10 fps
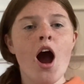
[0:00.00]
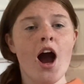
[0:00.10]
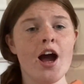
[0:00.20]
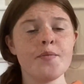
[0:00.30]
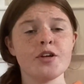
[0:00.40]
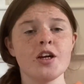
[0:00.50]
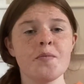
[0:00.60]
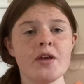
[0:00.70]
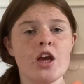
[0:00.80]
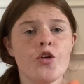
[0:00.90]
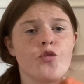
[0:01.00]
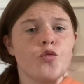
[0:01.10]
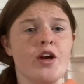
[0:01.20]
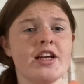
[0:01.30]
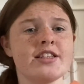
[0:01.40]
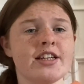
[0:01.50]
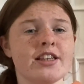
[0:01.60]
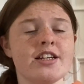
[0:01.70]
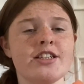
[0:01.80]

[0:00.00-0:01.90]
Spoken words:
I'm gonna be rating the